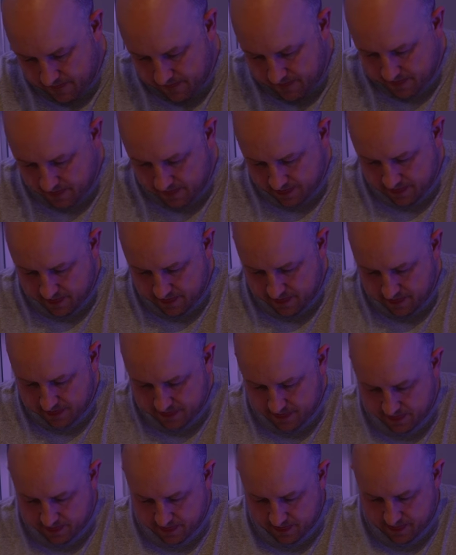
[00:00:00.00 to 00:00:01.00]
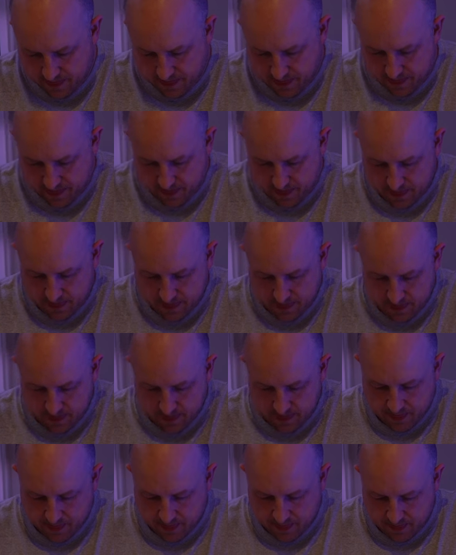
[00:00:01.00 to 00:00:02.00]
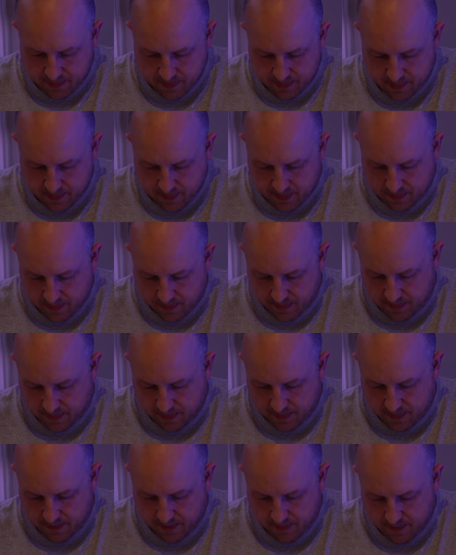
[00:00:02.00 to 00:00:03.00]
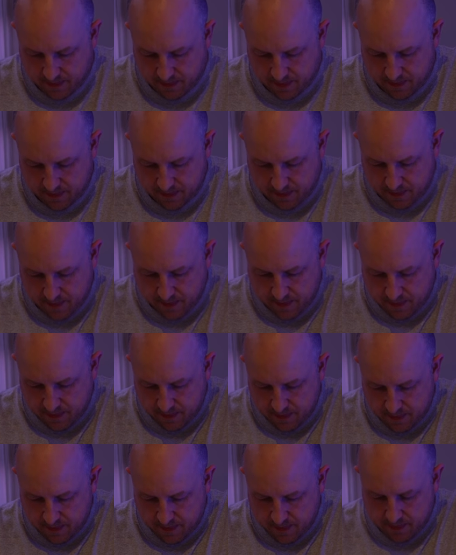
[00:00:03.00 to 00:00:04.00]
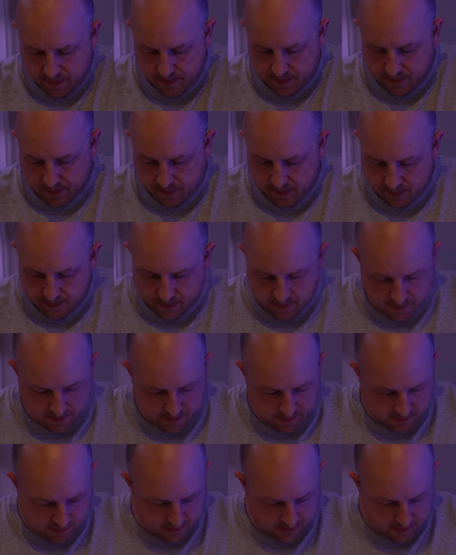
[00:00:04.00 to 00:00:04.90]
No one is speaking in this clip.